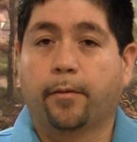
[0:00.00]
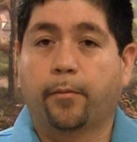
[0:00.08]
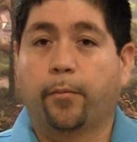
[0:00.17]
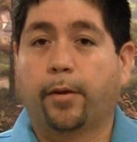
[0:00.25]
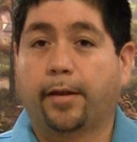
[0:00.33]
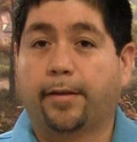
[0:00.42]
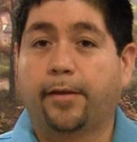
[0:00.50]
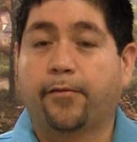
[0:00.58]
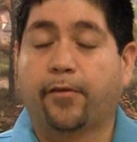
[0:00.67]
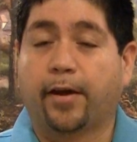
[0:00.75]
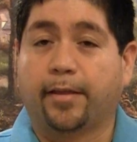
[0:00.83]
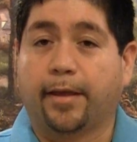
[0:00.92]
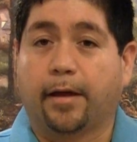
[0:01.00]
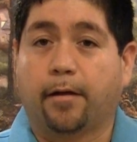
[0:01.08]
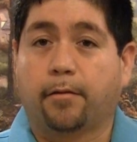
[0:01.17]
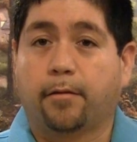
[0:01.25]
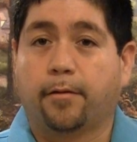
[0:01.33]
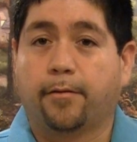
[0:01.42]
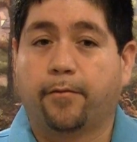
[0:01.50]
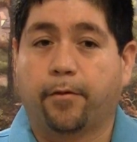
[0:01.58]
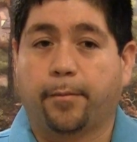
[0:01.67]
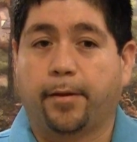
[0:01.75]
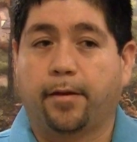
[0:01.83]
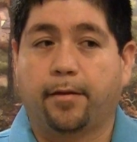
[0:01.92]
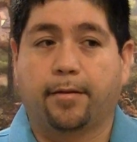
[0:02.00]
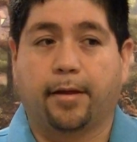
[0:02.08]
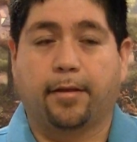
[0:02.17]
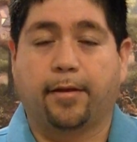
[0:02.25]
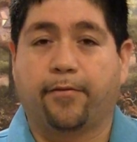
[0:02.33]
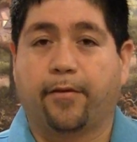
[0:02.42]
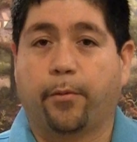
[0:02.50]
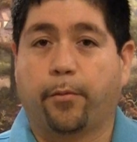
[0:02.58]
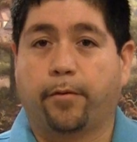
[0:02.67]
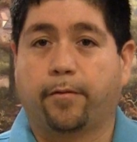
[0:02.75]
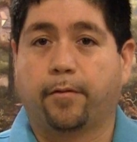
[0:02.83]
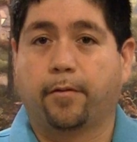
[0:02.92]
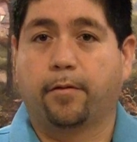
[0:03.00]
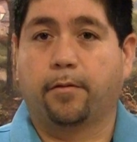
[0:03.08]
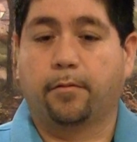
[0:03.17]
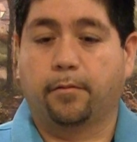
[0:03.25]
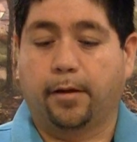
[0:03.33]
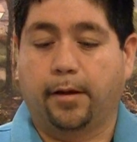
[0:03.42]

What I did find out for me is that if I were to go on